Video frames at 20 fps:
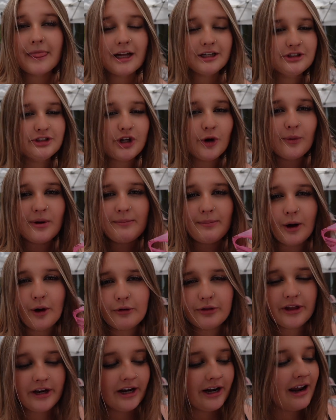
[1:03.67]
So we
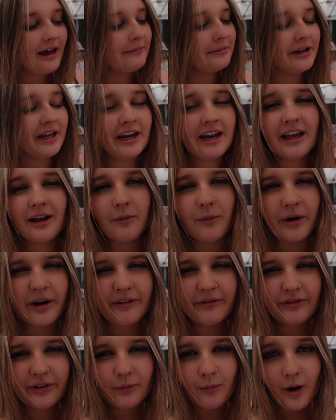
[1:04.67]
both ended up getting one
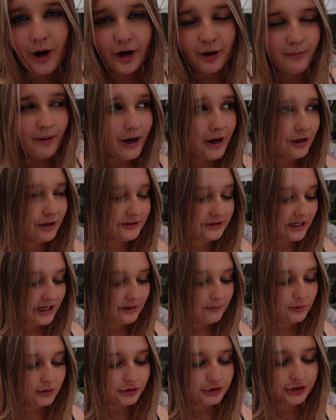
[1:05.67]
of the water bottles
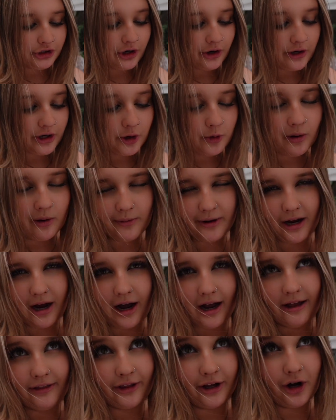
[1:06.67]
and we'll show you what we
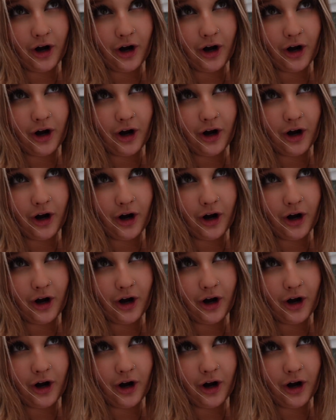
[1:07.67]
got in the